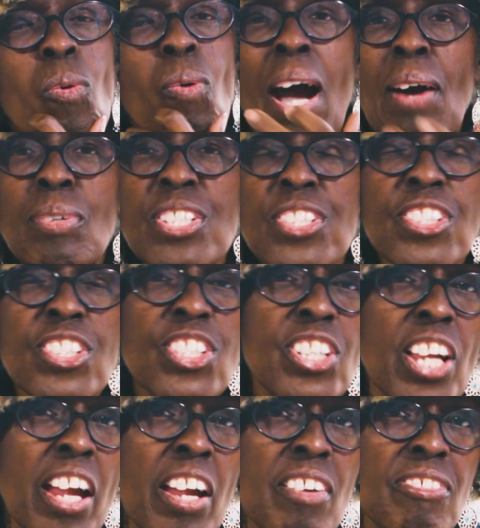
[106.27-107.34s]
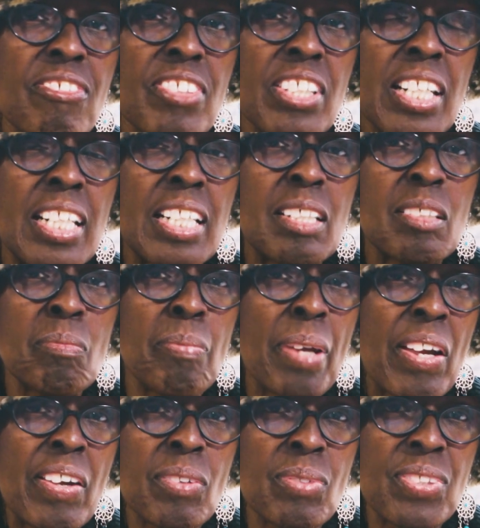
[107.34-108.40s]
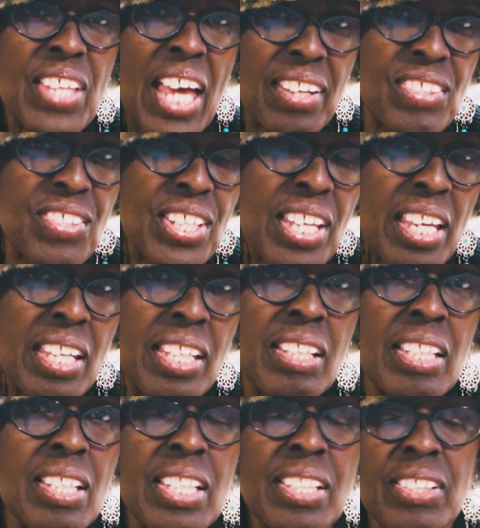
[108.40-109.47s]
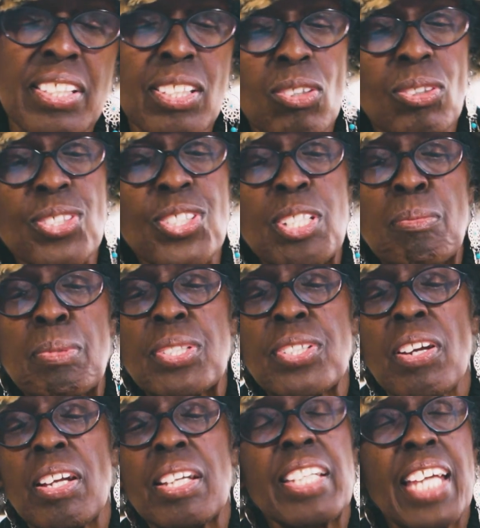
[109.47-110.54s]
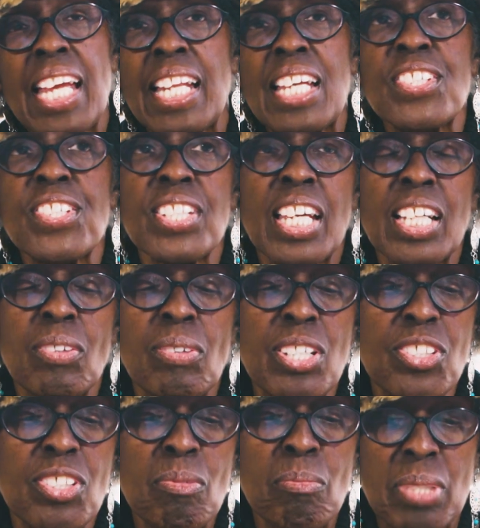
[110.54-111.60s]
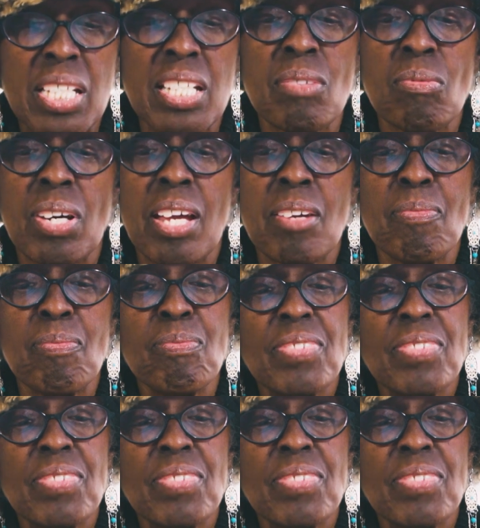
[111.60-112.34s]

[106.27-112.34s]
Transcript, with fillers: why was the sheriff uh, buried without his head in the local cemetery? Can't answer that question, but anyway.